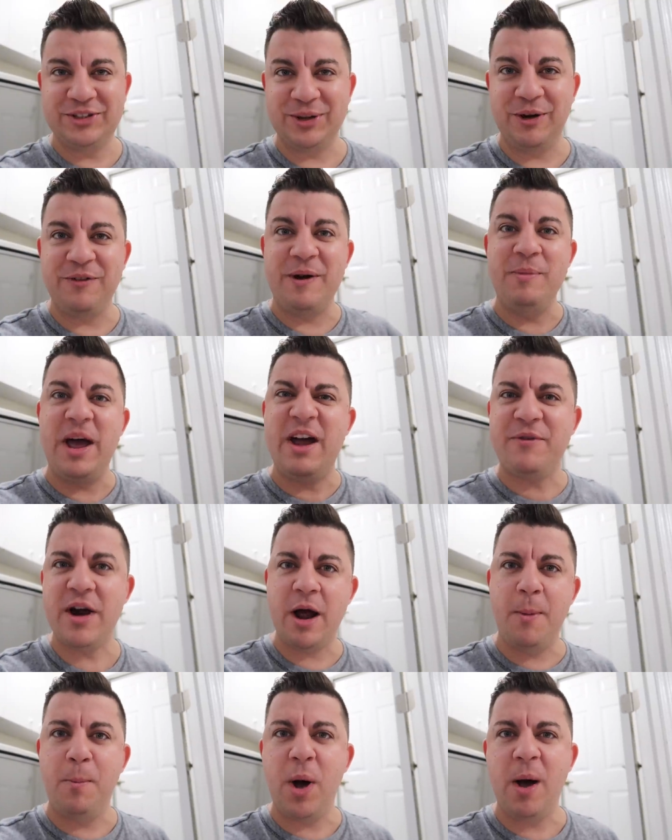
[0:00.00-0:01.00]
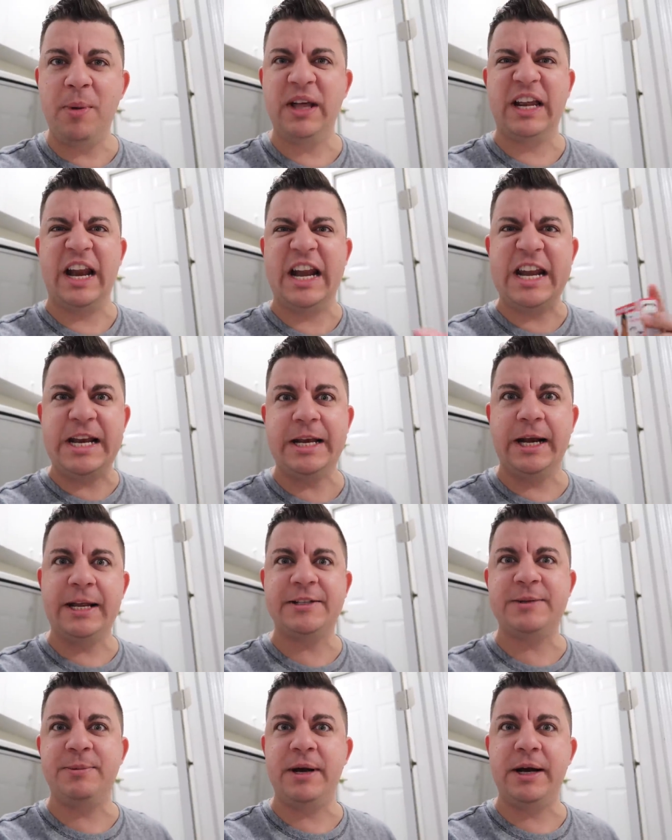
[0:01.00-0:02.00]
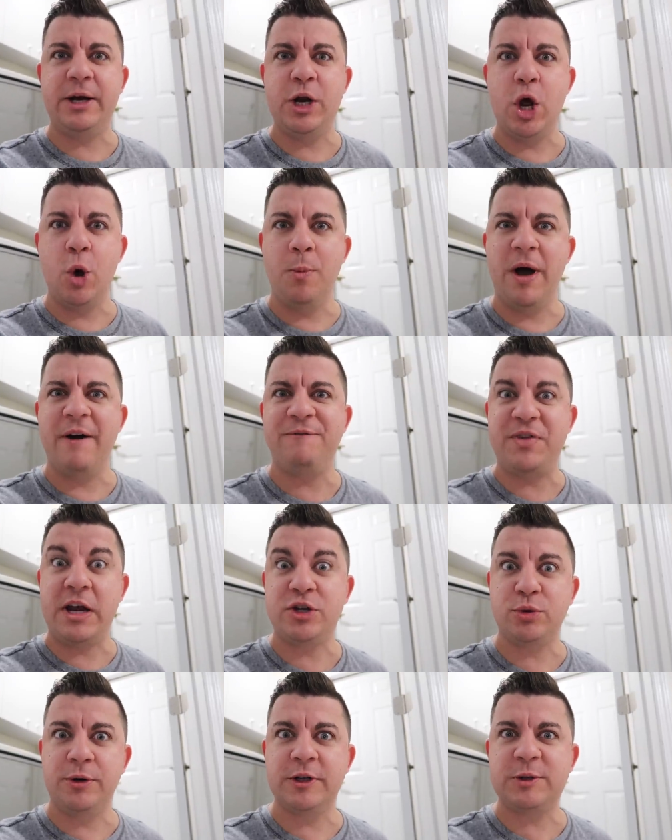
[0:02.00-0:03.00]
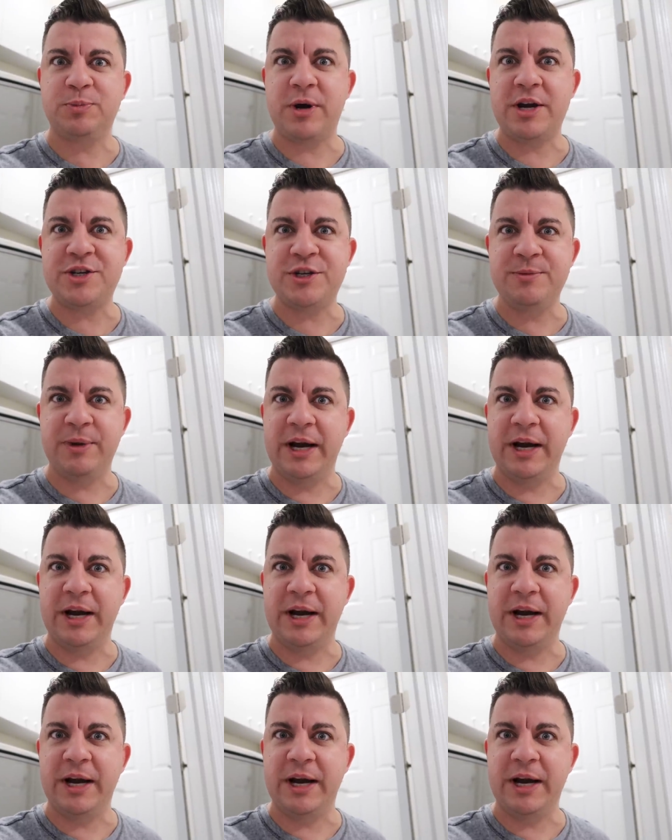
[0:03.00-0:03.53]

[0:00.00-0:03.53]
So if I'm ever out in public and I need to let somebody know my facial expression,